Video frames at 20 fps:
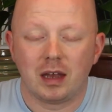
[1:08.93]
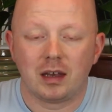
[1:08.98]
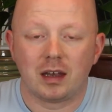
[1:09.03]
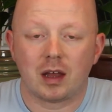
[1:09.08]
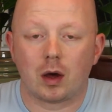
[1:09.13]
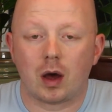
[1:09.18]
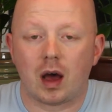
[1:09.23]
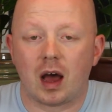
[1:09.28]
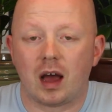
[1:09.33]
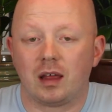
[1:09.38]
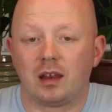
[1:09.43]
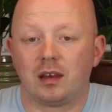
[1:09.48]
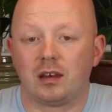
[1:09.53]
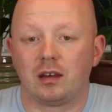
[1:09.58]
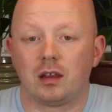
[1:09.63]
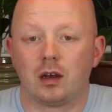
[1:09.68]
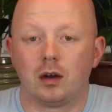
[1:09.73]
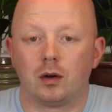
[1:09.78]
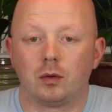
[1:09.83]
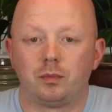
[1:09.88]
Now,
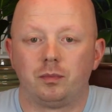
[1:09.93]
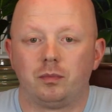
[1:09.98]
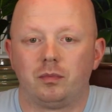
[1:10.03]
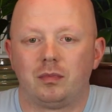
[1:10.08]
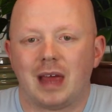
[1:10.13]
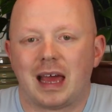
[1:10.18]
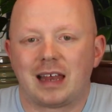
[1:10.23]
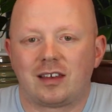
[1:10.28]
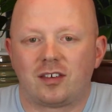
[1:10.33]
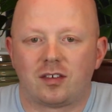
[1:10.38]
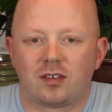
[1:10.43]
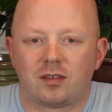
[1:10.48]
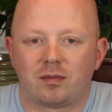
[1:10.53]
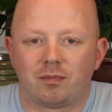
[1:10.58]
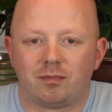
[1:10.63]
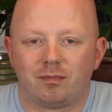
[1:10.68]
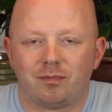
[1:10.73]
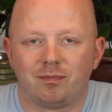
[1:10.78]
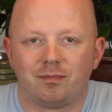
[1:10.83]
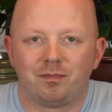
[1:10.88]
you know that's
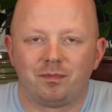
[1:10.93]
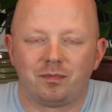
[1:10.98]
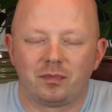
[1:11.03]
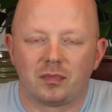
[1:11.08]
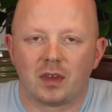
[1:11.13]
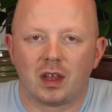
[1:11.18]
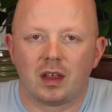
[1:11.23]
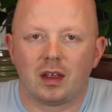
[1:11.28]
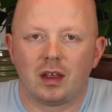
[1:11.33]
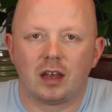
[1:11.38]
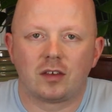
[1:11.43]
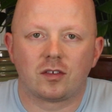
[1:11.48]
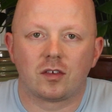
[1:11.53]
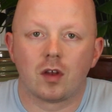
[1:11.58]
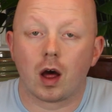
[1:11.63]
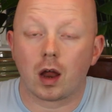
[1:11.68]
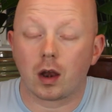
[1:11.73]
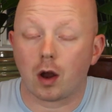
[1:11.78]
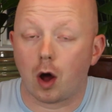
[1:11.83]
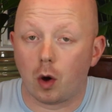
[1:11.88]
it's
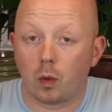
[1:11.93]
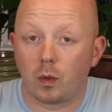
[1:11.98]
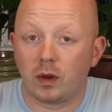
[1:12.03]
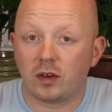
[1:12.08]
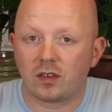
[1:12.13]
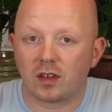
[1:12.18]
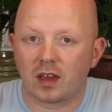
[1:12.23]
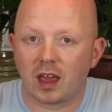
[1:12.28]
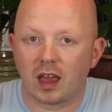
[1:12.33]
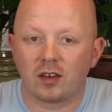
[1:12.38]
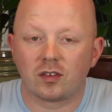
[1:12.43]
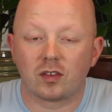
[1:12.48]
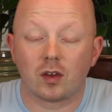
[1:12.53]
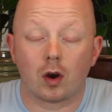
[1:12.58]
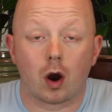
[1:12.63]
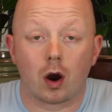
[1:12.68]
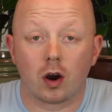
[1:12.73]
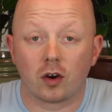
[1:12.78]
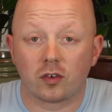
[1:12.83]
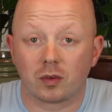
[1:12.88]
not always the case.
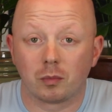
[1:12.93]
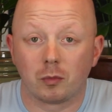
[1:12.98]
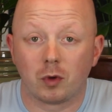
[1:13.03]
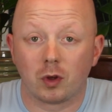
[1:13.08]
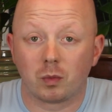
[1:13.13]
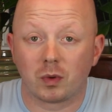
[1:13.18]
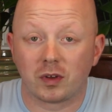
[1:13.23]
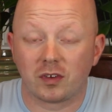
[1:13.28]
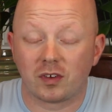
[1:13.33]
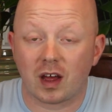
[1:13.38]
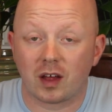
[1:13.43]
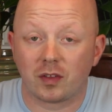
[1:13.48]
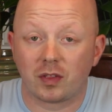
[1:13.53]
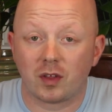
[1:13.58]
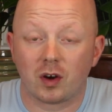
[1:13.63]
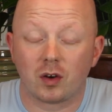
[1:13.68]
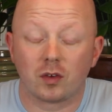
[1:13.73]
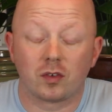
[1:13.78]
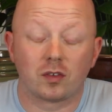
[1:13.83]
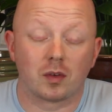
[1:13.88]
There are some good ones out
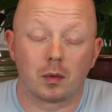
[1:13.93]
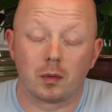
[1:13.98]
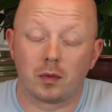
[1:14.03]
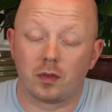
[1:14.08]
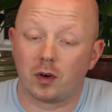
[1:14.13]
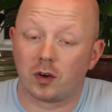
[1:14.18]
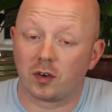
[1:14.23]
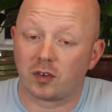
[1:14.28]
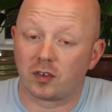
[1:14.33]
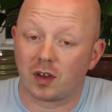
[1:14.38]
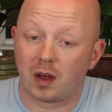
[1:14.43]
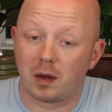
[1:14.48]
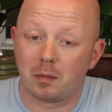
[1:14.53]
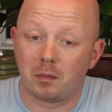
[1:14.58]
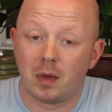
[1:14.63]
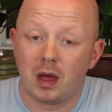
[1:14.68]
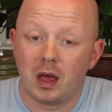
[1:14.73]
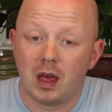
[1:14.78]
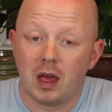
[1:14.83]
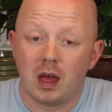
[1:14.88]
there. So there are
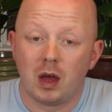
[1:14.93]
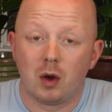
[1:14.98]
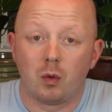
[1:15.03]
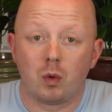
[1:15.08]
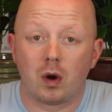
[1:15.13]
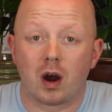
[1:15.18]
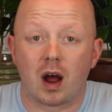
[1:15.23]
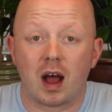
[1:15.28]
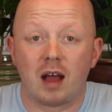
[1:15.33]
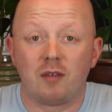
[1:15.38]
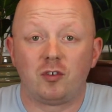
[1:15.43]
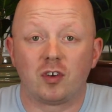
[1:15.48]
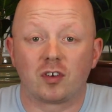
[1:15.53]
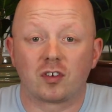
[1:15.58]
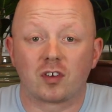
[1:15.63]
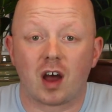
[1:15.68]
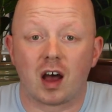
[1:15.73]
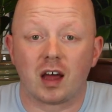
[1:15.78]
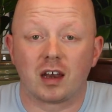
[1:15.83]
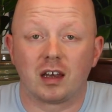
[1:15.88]
some where I've
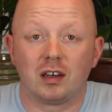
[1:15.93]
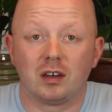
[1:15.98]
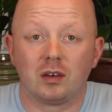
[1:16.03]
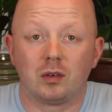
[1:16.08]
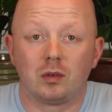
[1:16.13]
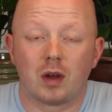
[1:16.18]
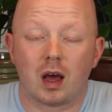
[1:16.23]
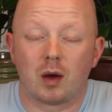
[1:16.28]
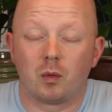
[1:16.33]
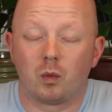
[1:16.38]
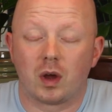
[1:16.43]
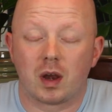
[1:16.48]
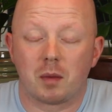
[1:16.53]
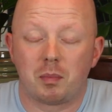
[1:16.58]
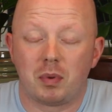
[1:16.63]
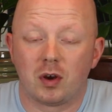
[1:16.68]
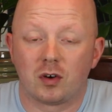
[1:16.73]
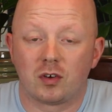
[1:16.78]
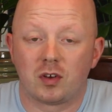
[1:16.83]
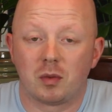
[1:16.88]
just gotten what
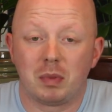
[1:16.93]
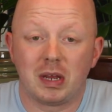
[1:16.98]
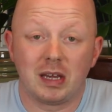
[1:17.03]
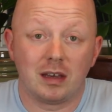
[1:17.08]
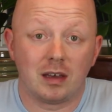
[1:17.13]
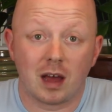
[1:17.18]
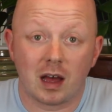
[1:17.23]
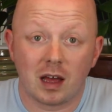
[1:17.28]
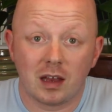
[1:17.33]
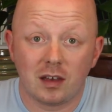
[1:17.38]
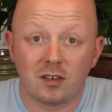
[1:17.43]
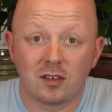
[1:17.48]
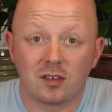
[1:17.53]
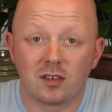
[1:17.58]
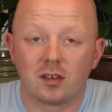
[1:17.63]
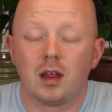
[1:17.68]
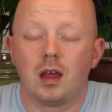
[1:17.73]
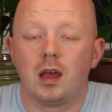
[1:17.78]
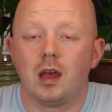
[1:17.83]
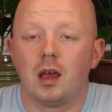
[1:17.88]
appear to be
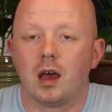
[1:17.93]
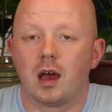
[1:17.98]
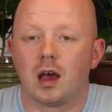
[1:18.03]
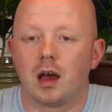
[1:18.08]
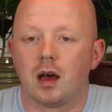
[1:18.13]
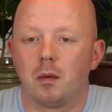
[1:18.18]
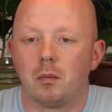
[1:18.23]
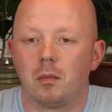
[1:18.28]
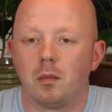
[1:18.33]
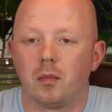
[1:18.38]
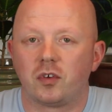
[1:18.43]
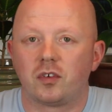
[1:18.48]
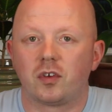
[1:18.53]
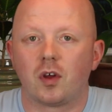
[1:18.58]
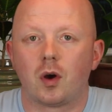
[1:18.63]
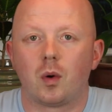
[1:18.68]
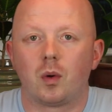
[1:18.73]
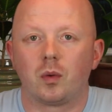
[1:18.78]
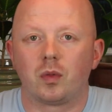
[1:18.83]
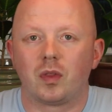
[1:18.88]
duds um,
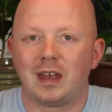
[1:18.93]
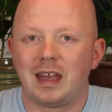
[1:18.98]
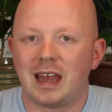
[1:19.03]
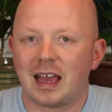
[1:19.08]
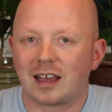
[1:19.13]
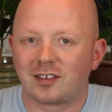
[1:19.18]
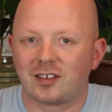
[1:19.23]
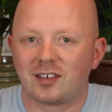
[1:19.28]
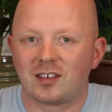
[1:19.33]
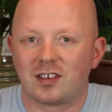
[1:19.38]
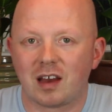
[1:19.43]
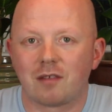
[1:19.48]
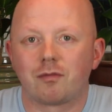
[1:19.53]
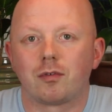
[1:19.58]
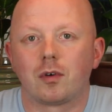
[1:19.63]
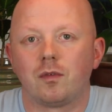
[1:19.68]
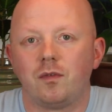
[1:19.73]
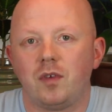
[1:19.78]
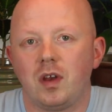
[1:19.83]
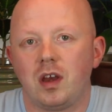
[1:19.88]
so the next
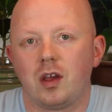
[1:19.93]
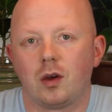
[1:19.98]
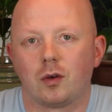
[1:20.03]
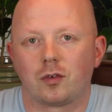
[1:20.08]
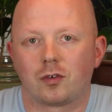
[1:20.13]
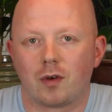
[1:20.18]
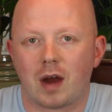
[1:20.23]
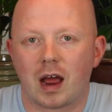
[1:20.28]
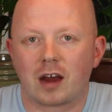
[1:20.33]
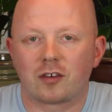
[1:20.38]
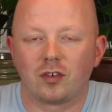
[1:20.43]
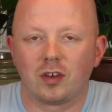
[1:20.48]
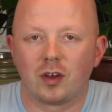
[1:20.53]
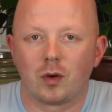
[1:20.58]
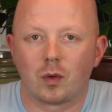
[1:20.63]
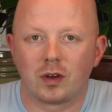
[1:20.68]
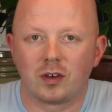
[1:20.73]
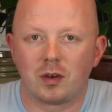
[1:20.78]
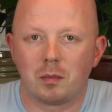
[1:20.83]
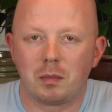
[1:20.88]
several videos are actually
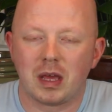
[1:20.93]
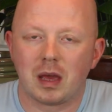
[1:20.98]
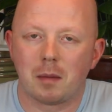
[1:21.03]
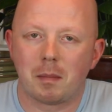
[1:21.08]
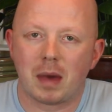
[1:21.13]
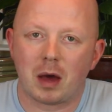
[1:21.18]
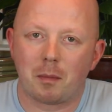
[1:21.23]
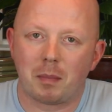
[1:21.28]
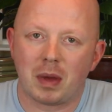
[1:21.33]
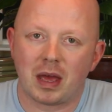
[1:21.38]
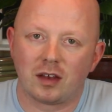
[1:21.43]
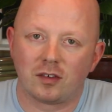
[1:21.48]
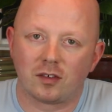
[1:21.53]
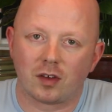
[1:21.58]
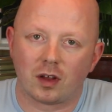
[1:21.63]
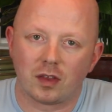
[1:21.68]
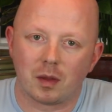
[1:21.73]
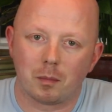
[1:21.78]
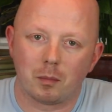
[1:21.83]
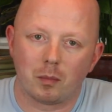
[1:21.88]
going to be about pens
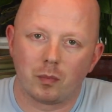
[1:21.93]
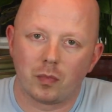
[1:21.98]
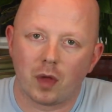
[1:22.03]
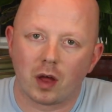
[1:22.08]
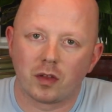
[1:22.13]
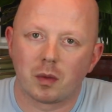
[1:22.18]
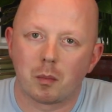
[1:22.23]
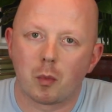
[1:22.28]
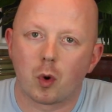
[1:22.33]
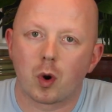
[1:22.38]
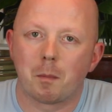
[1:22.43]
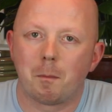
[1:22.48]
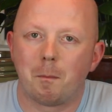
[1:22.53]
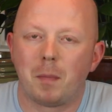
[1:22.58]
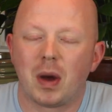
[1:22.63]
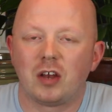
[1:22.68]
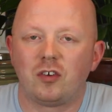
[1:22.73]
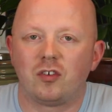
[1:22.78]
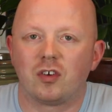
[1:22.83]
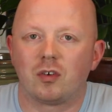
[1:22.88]
on the on the more
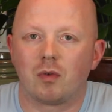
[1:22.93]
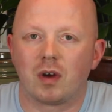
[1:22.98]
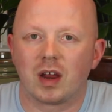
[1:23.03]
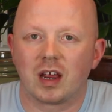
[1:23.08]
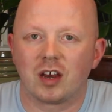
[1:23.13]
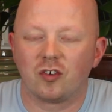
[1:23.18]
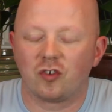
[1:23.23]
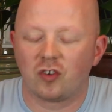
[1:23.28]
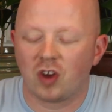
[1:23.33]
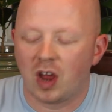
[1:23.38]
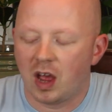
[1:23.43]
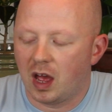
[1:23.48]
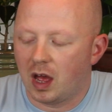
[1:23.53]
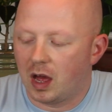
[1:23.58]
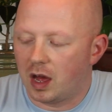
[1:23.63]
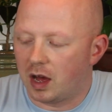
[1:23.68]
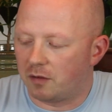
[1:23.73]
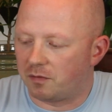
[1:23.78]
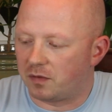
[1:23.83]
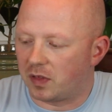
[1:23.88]
budget range
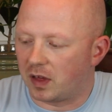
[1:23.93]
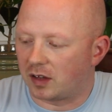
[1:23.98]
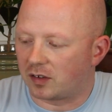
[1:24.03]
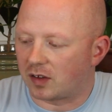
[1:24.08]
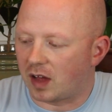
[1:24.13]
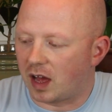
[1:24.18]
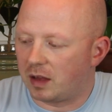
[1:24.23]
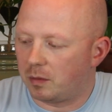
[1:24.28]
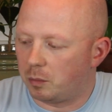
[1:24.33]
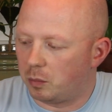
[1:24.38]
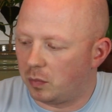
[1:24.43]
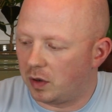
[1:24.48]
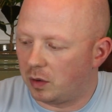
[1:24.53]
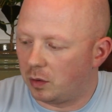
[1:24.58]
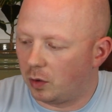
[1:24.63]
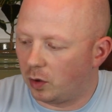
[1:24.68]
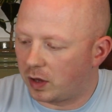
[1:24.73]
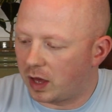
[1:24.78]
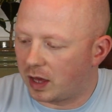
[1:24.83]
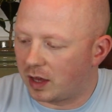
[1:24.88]
of things. I
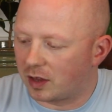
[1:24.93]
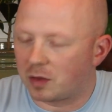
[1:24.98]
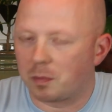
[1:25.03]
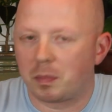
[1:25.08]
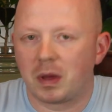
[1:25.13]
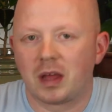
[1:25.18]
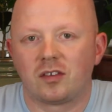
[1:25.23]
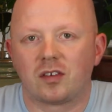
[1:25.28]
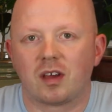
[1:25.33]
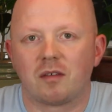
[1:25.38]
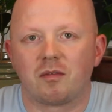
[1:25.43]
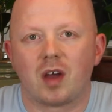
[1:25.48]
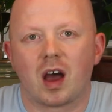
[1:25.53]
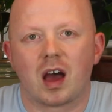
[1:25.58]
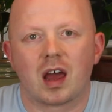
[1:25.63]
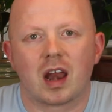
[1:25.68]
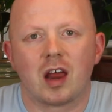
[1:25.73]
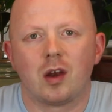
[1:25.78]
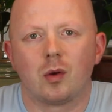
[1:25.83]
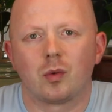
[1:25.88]
in looking at the pens I've
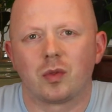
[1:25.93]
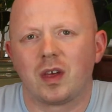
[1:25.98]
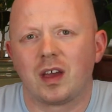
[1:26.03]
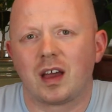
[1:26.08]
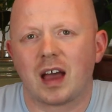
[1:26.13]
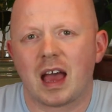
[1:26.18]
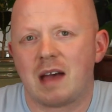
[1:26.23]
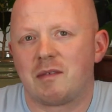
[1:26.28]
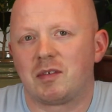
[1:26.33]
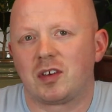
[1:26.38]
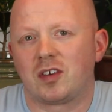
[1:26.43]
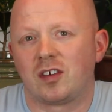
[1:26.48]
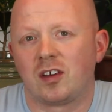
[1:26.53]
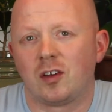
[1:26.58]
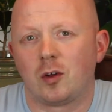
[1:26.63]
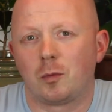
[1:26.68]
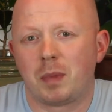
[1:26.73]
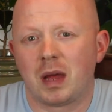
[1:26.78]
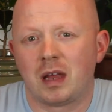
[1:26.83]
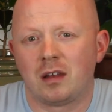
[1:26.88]
got, I don't think I have a
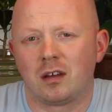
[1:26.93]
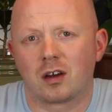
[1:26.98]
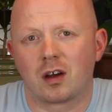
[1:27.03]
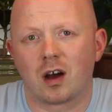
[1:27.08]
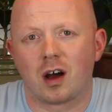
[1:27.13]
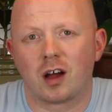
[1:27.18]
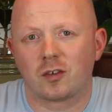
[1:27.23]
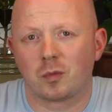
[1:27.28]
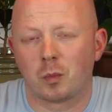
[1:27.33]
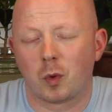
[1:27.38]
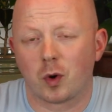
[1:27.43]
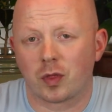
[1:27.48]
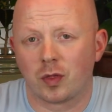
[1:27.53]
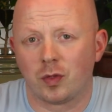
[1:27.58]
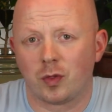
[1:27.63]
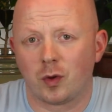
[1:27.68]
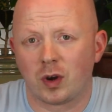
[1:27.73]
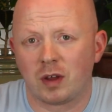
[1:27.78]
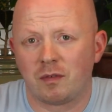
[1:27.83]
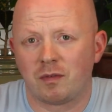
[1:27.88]
single pen that costs more
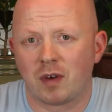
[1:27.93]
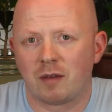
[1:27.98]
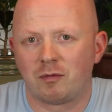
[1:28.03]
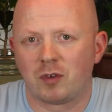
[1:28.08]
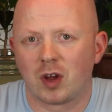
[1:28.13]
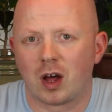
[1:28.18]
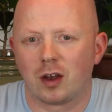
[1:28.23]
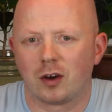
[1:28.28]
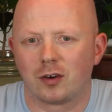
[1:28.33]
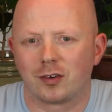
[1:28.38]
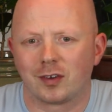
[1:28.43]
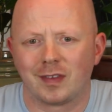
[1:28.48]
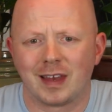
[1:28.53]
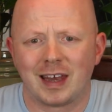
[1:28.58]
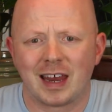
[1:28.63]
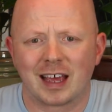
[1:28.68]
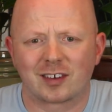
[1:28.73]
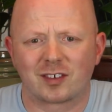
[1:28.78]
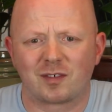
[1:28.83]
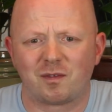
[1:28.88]
than $35 in
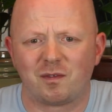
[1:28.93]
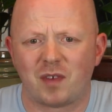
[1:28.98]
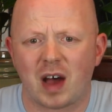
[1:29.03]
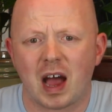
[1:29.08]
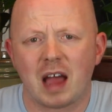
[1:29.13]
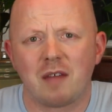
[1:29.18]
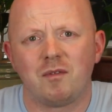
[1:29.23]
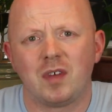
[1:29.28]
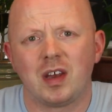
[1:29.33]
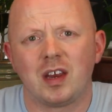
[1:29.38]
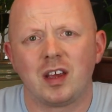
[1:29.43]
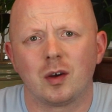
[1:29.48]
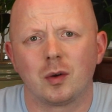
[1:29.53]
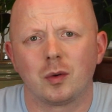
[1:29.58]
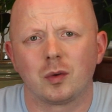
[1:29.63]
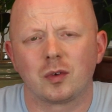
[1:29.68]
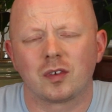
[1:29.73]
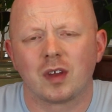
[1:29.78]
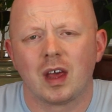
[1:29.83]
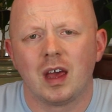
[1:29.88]
the next five
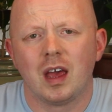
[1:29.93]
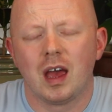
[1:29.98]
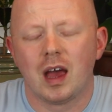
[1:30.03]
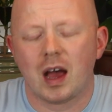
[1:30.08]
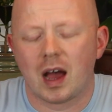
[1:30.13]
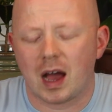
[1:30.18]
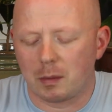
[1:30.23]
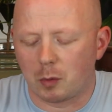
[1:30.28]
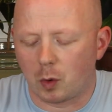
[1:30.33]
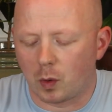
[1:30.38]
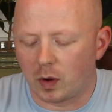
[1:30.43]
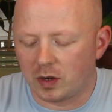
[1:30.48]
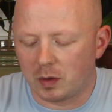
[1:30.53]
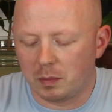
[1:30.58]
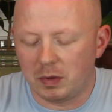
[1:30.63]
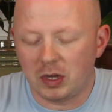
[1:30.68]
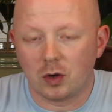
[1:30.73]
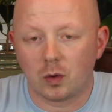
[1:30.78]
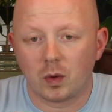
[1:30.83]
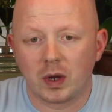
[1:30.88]
videos I'm going
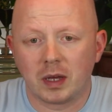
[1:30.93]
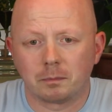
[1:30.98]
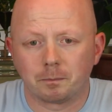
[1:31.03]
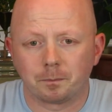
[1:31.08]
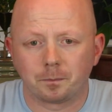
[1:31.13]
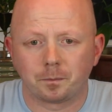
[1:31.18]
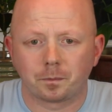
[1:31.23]
to be doing.